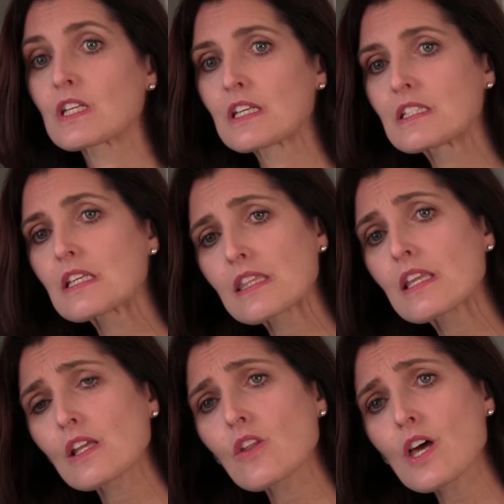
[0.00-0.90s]

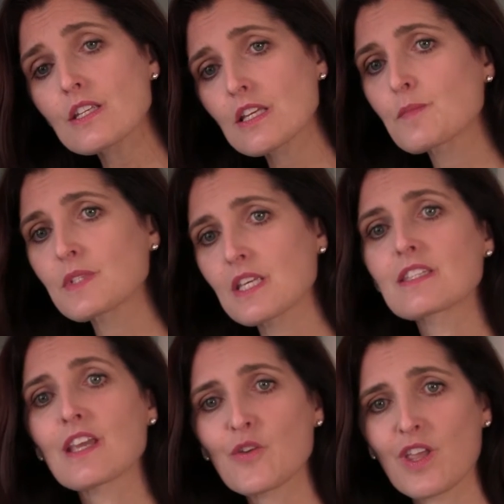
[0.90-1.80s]
And a lot of times they
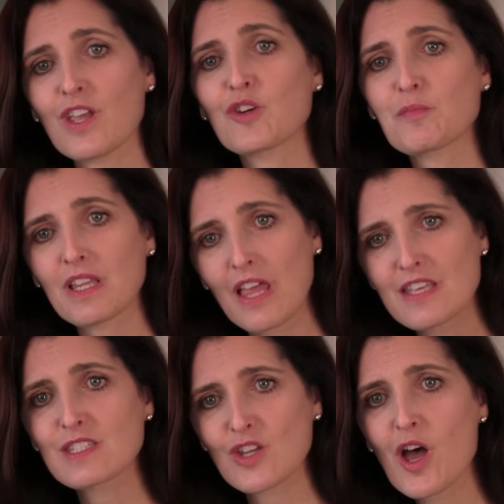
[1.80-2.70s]
say, okay, you're my
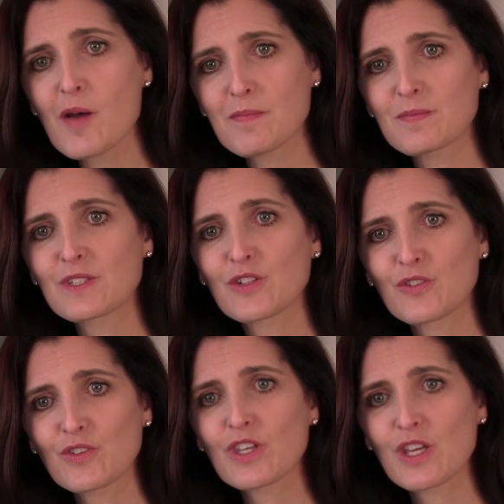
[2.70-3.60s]
last stop. You know,
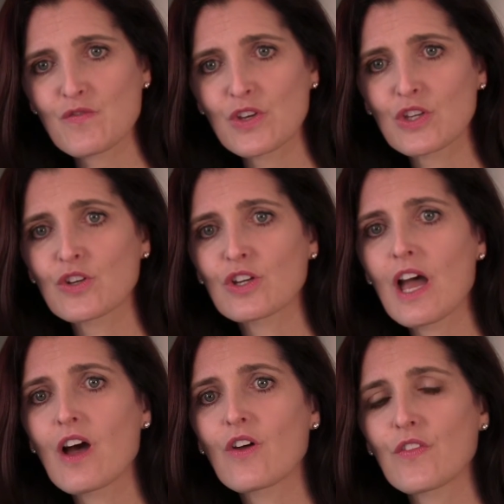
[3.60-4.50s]
if you can't figure it
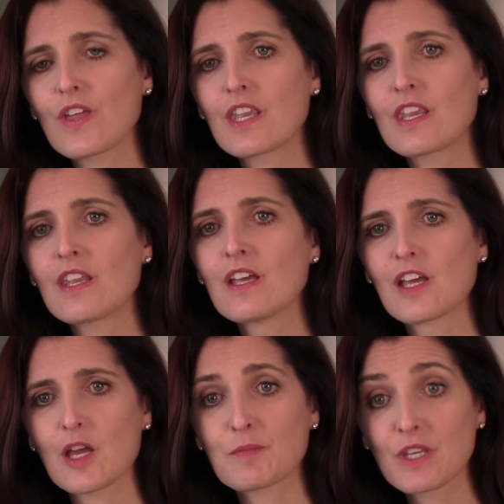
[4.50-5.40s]
out, then
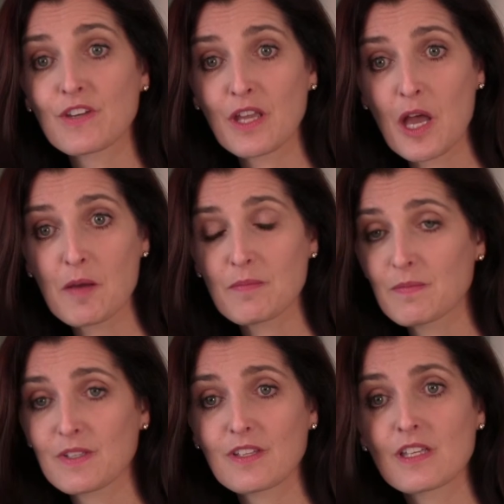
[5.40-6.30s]
I'm giving up.
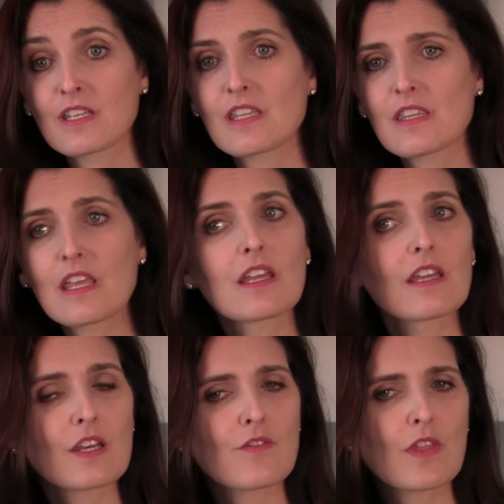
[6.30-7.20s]
And they
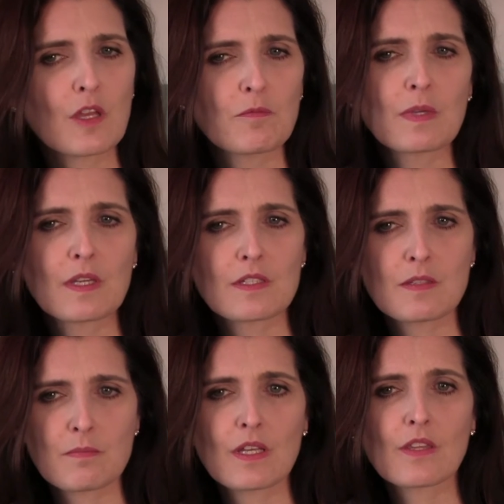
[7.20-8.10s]
kind of think of me
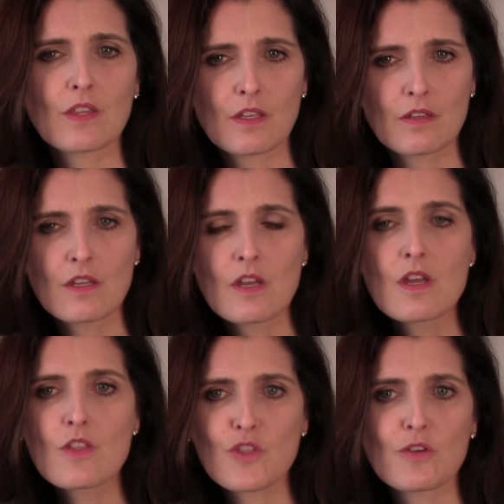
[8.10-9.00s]
as being
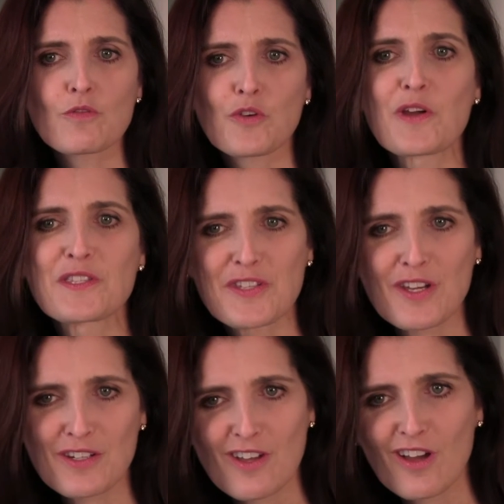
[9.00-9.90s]
the
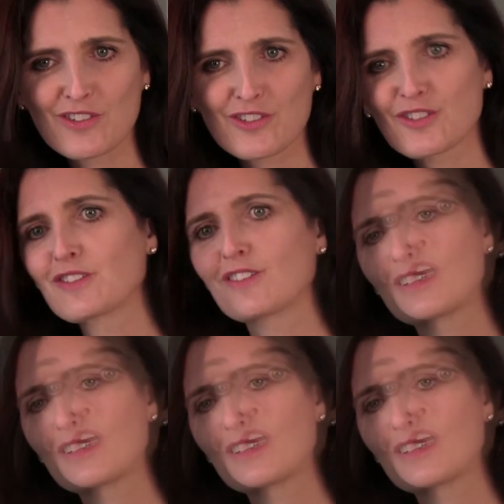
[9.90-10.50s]
forensic doctor.